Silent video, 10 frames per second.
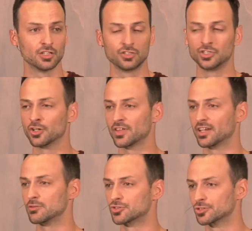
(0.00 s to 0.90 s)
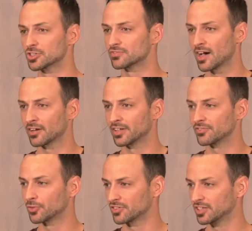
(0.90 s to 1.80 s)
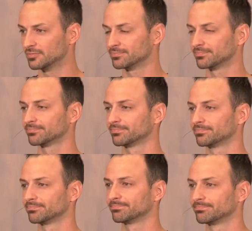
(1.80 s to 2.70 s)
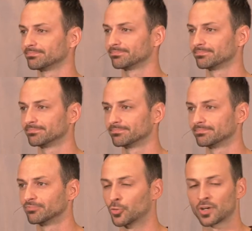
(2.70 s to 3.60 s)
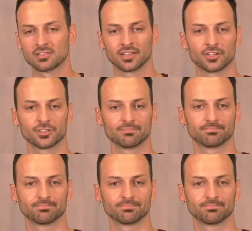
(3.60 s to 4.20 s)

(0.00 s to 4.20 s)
Do you know that he was crucified on day 14, 4 days later?